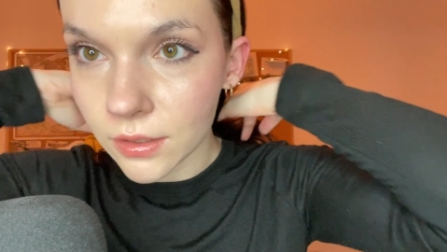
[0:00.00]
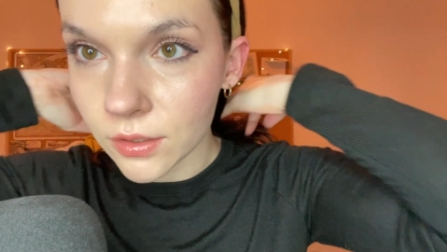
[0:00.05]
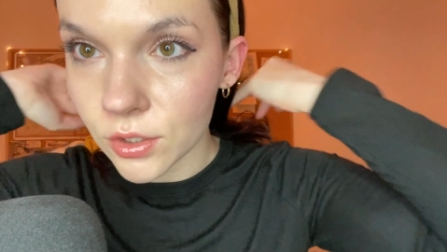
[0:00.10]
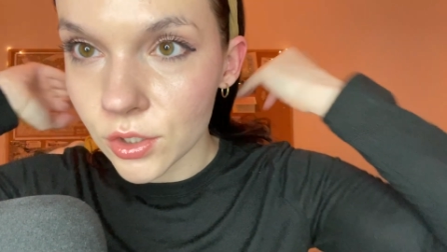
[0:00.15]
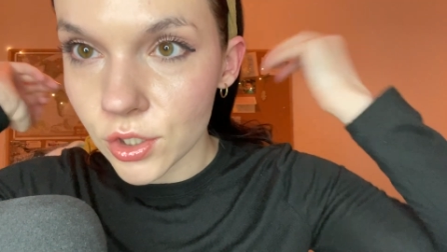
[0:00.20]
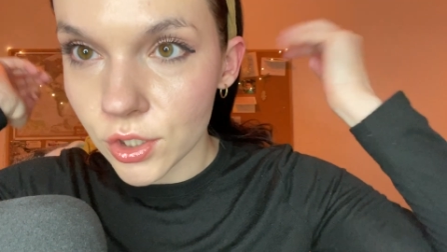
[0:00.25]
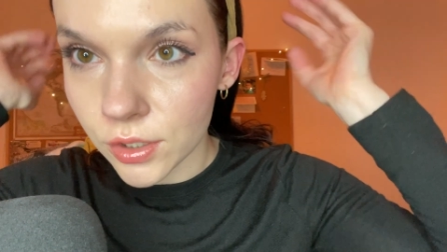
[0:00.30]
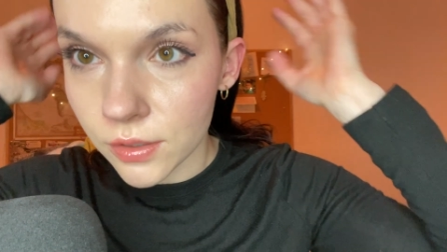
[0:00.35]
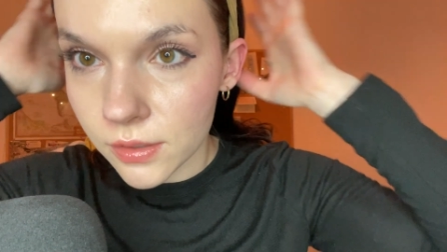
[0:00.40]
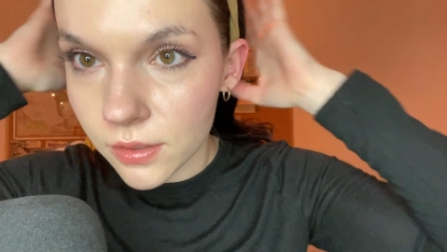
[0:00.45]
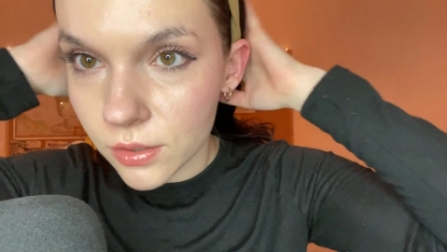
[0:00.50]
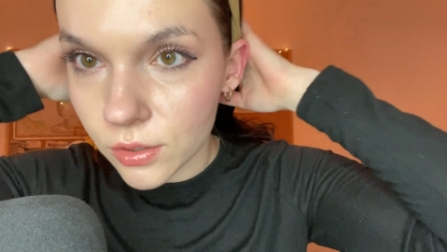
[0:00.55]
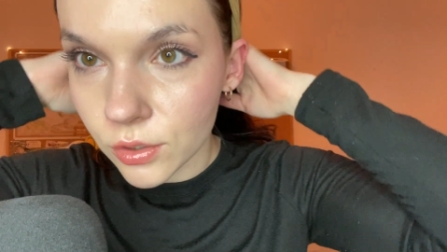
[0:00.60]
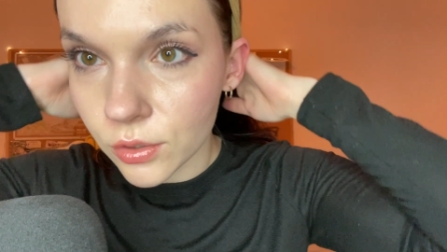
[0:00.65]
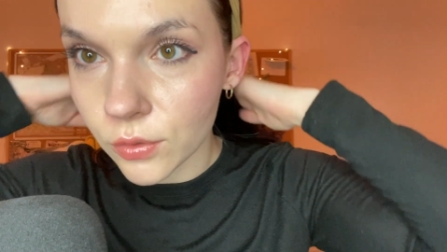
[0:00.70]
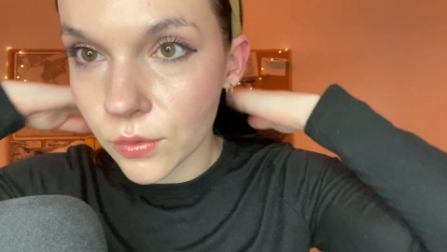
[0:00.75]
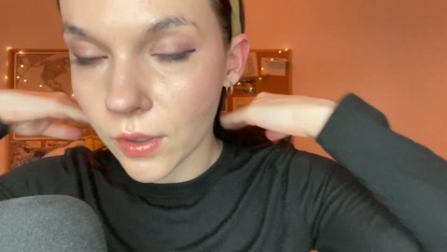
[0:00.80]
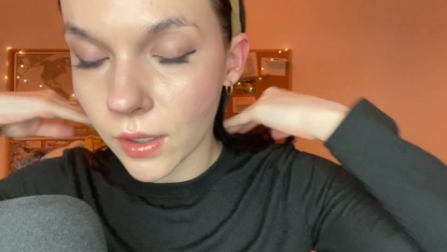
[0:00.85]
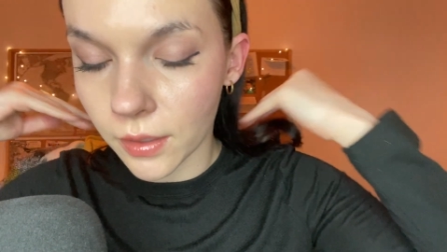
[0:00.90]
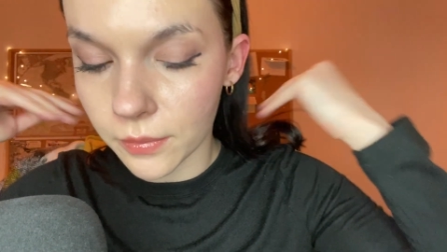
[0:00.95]
just
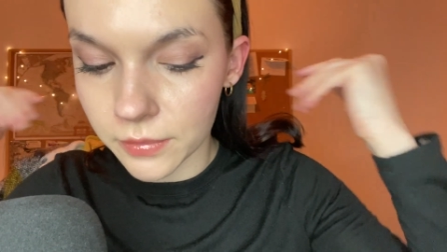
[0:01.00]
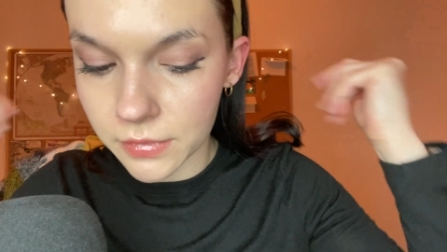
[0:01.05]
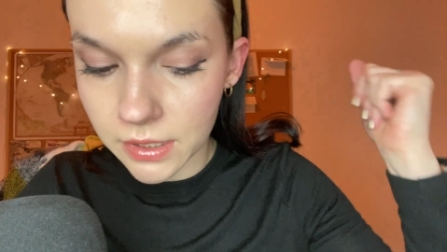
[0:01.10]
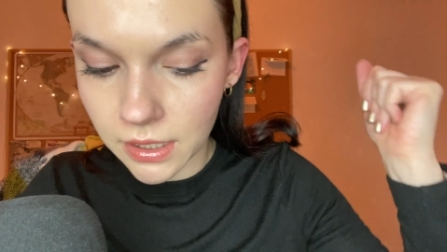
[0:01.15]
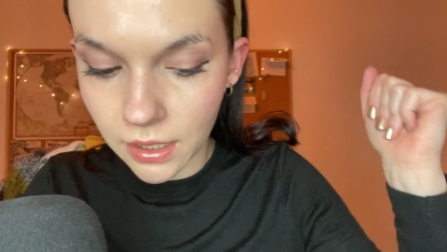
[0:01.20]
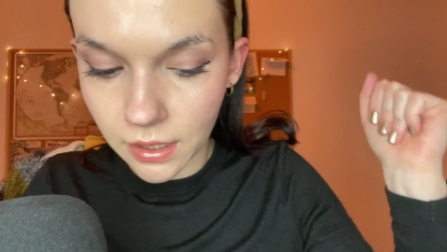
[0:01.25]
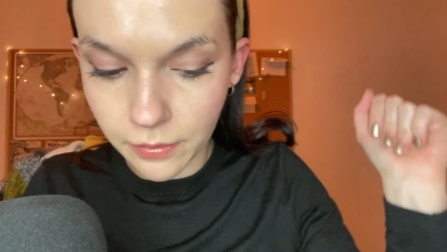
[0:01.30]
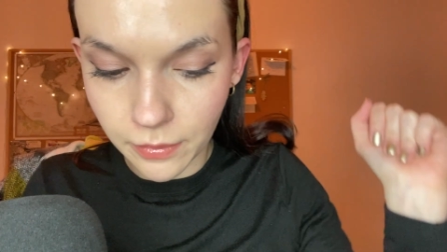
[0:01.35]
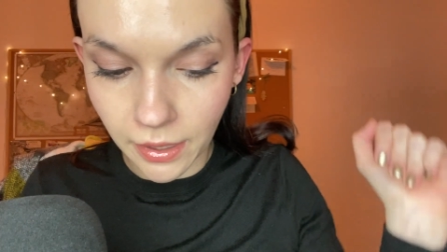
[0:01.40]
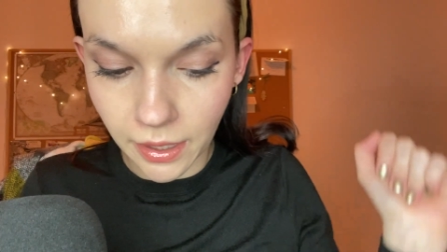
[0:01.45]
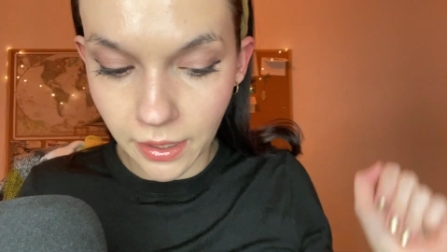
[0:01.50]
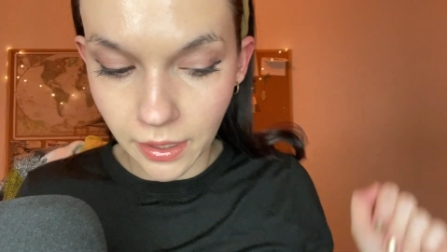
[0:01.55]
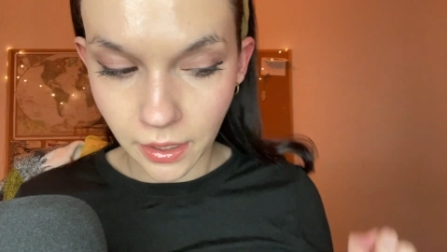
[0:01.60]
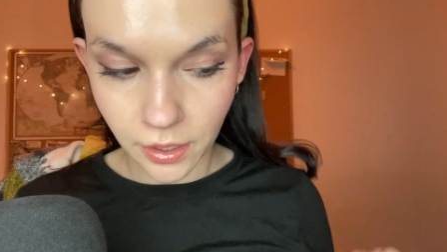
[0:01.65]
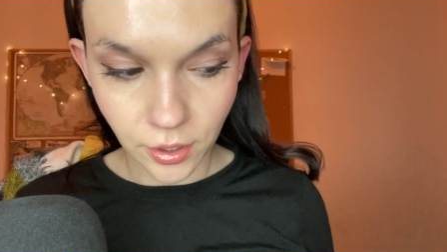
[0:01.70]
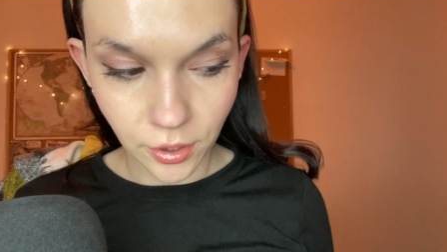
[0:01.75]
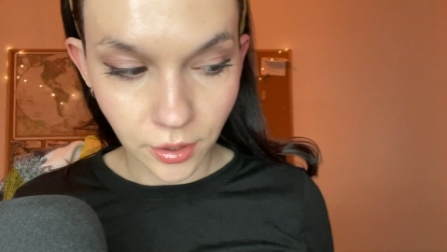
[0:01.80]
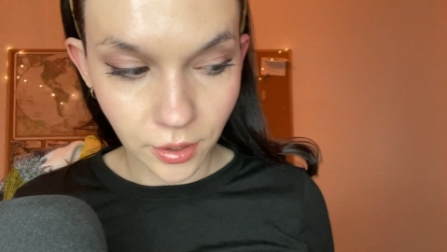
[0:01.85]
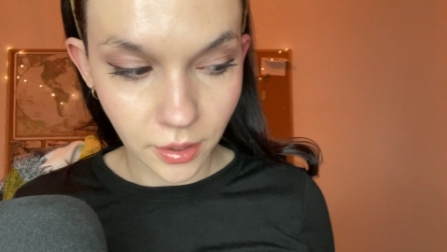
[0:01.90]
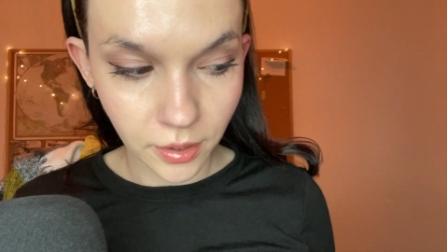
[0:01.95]
to take my
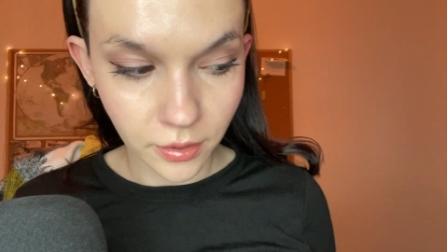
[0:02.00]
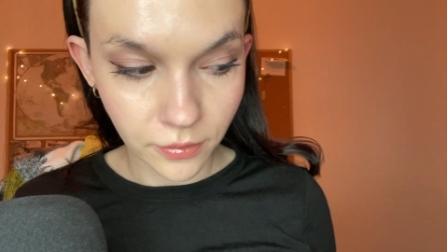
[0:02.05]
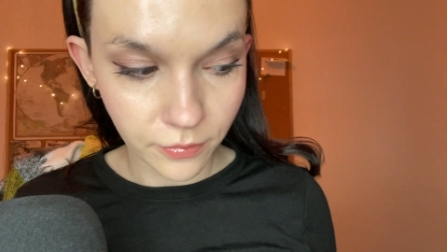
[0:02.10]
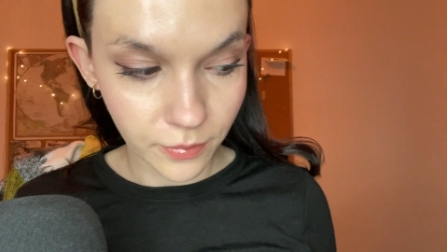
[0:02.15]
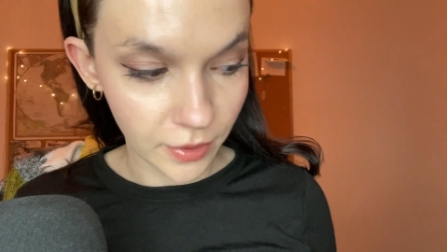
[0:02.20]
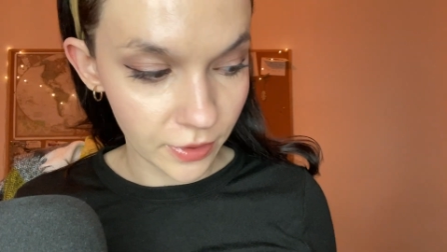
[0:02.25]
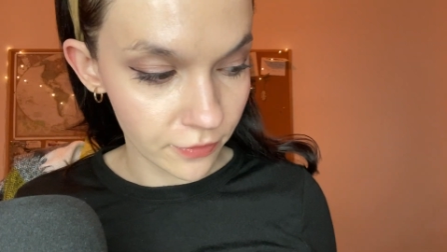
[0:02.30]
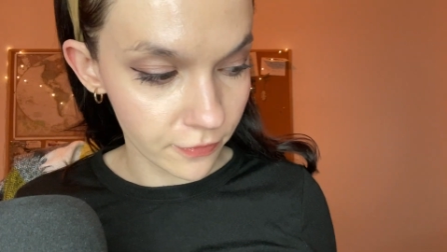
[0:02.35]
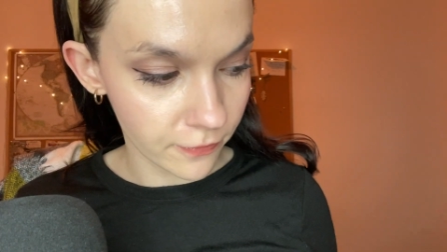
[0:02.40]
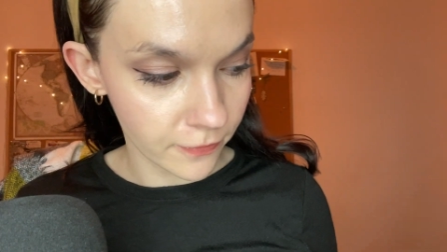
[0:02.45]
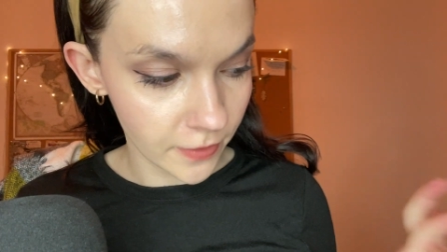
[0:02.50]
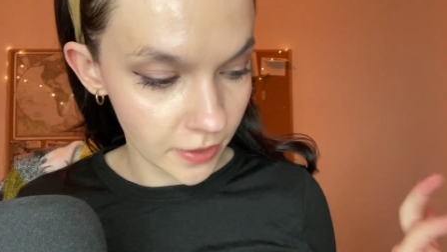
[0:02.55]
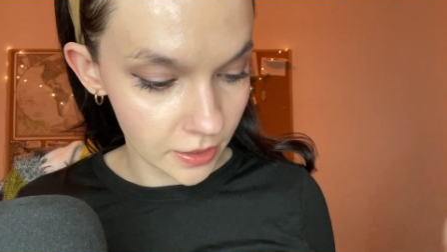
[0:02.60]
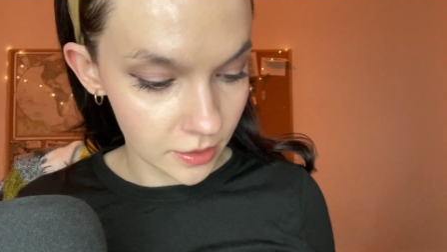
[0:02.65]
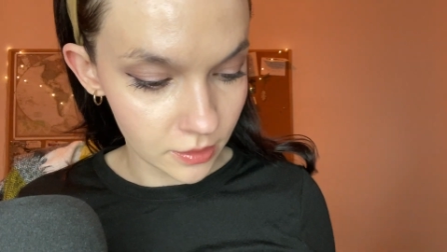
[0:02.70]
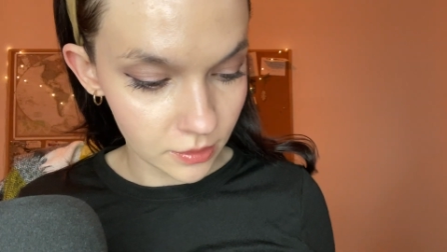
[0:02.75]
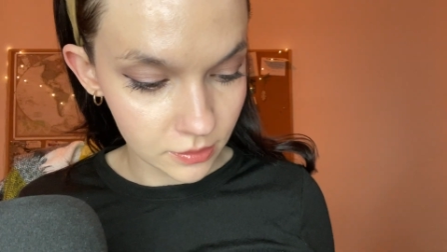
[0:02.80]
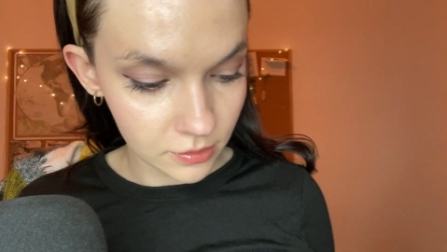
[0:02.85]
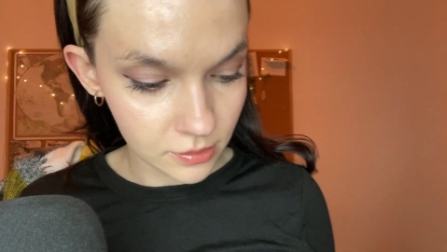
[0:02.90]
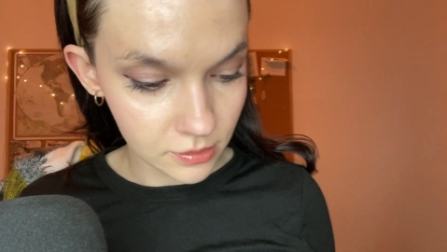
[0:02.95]
hair out of my
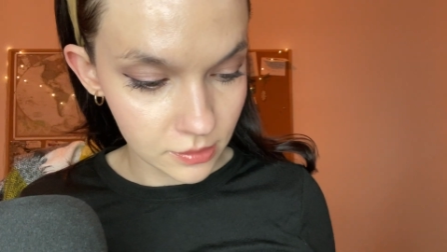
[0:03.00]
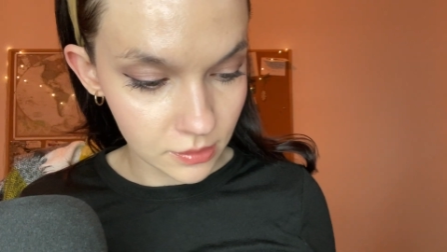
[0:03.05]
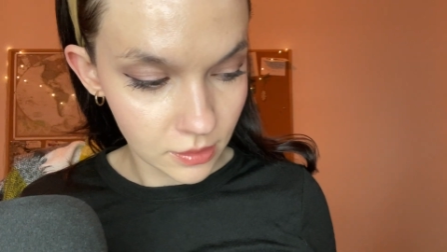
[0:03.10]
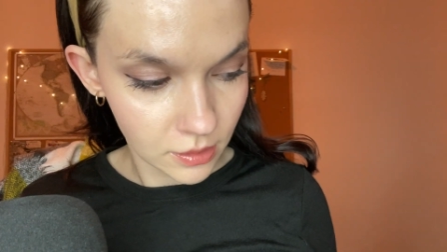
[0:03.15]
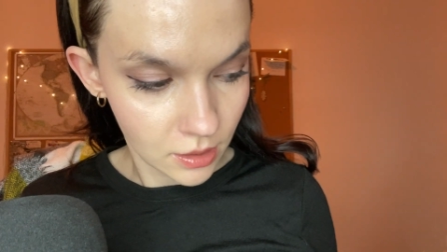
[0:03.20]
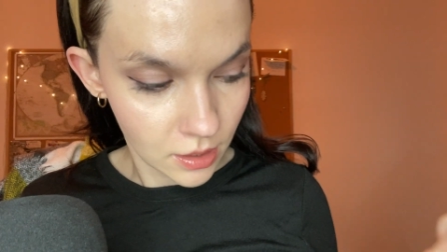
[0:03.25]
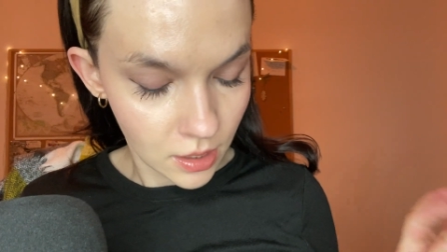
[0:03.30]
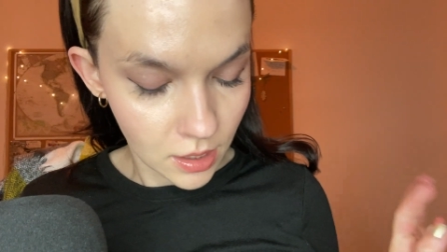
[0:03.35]
face.